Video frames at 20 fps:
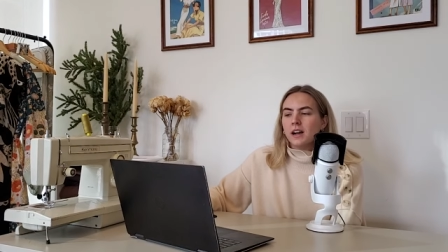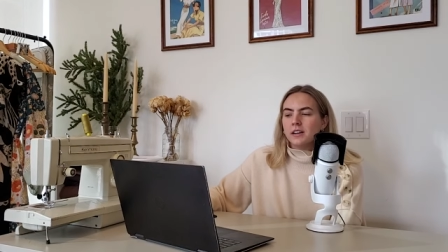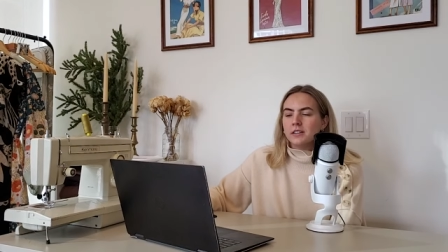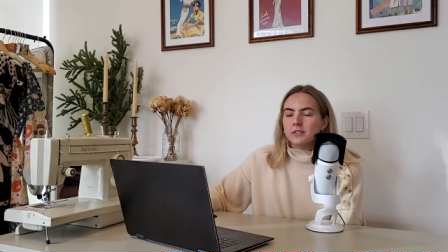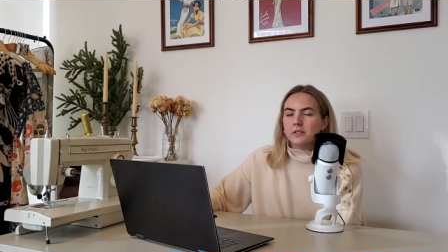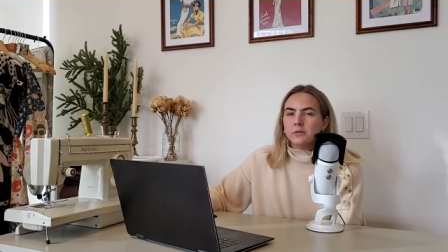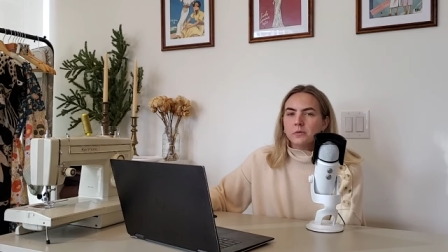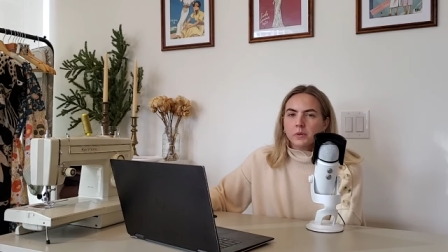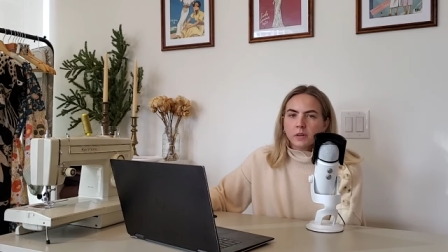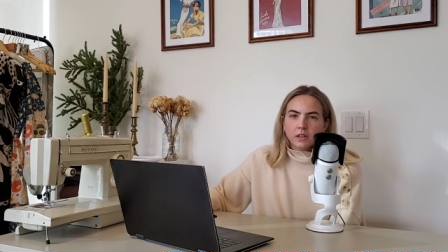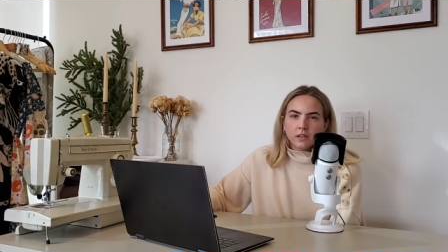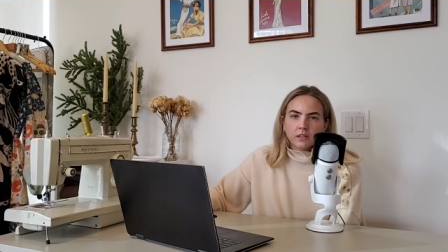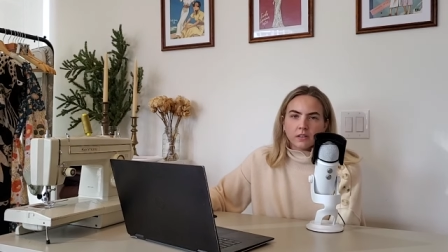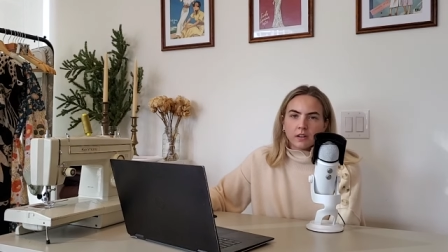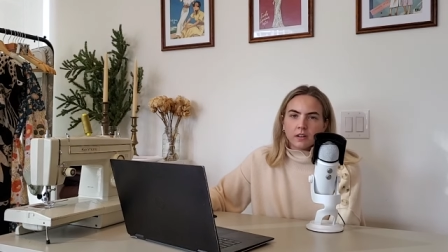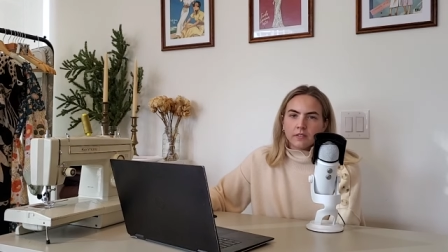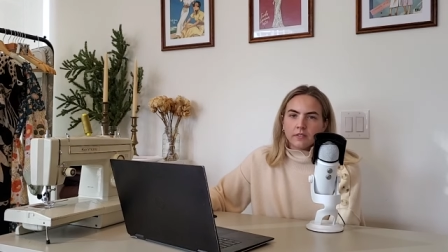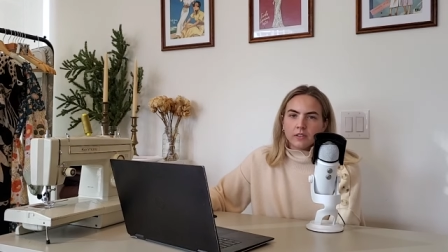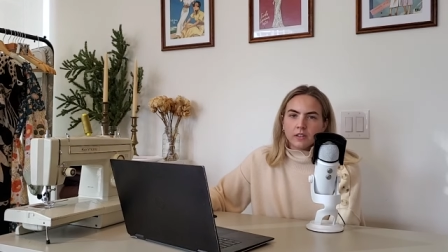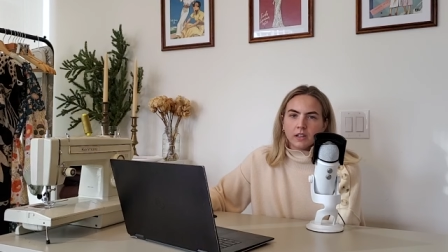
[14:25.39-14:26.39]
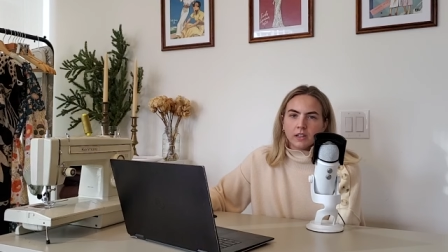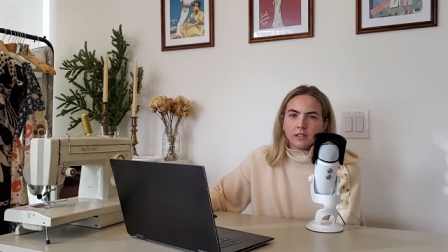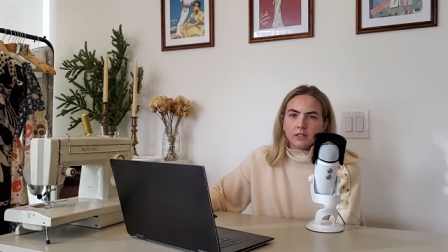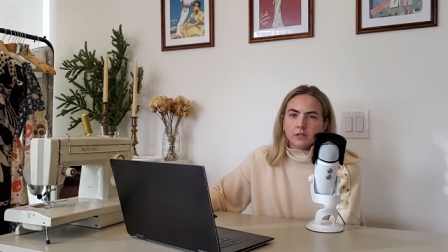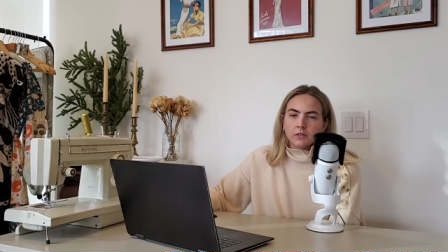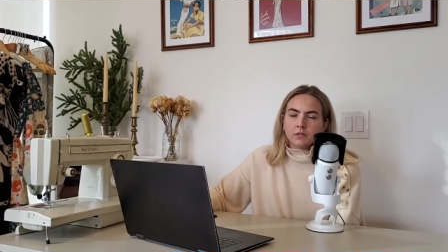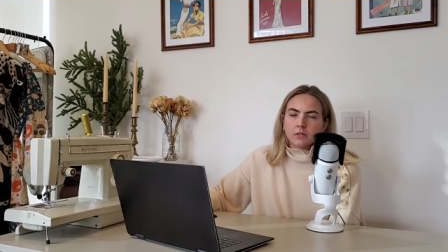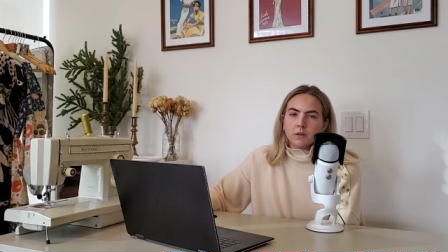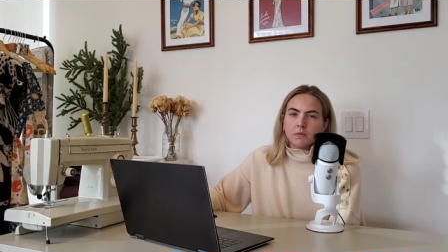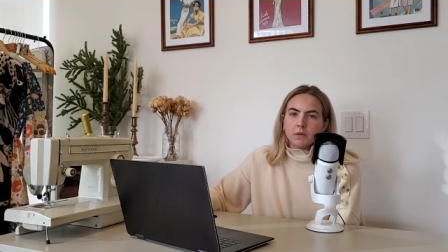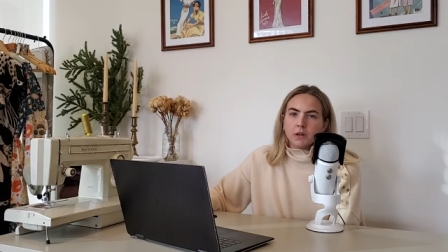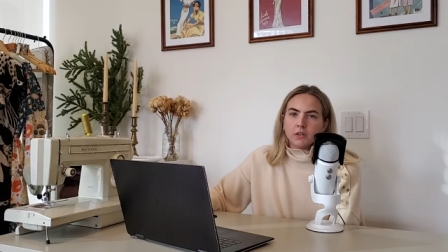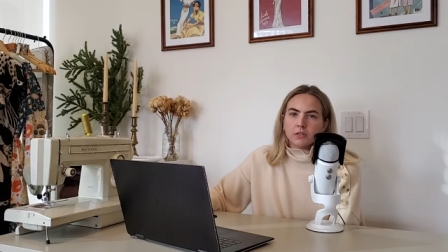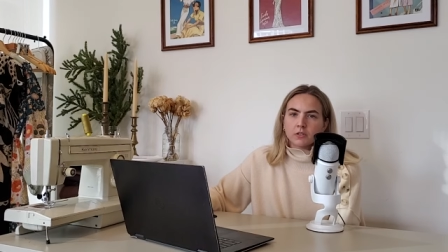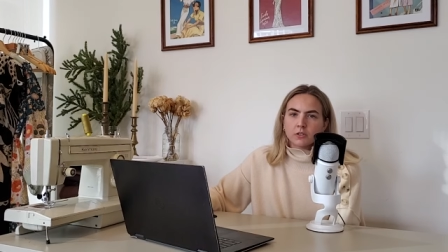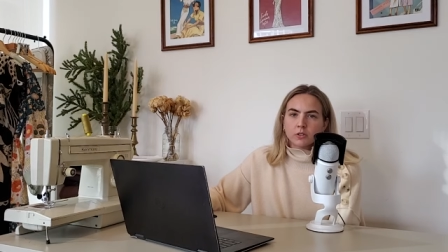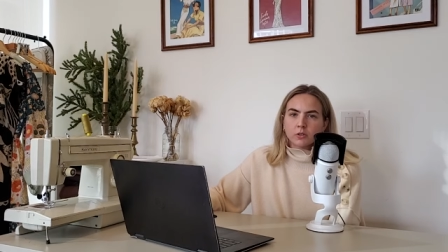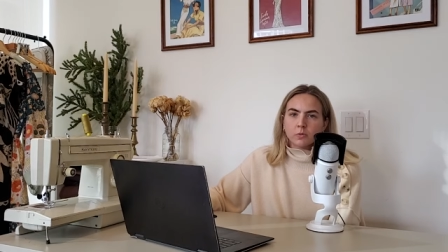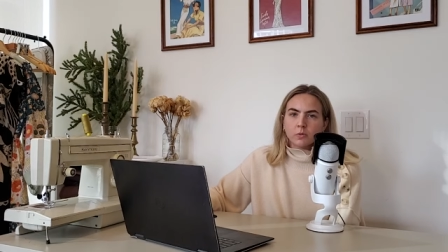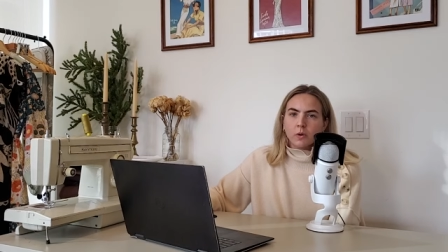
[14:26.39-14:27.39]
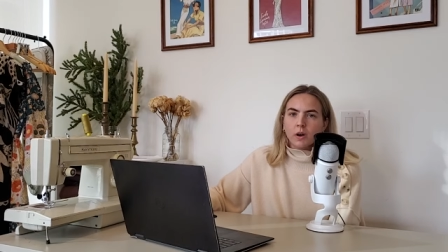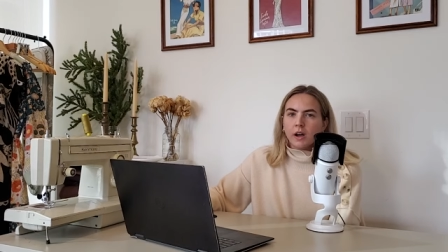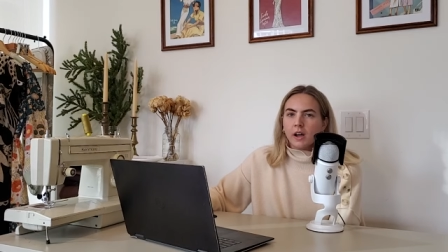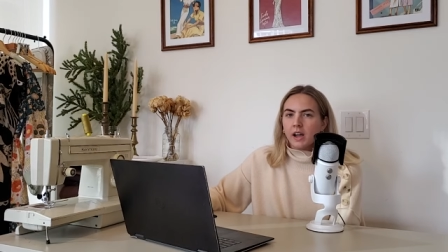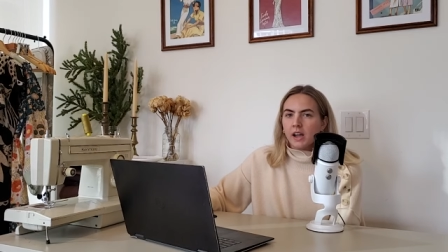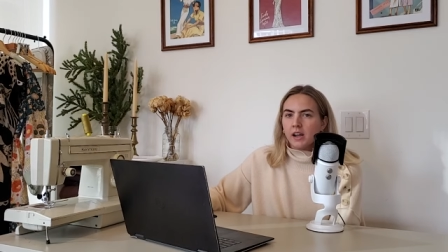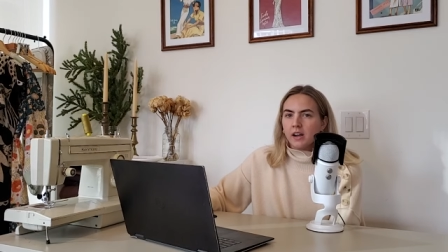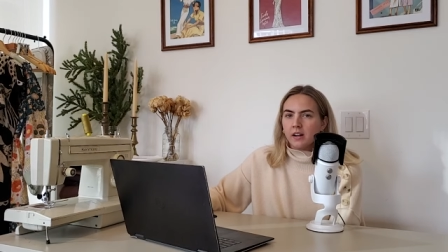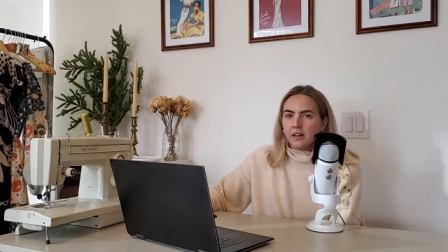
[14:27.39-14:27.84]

I don't wear a lot of yellow, so I'm not sure why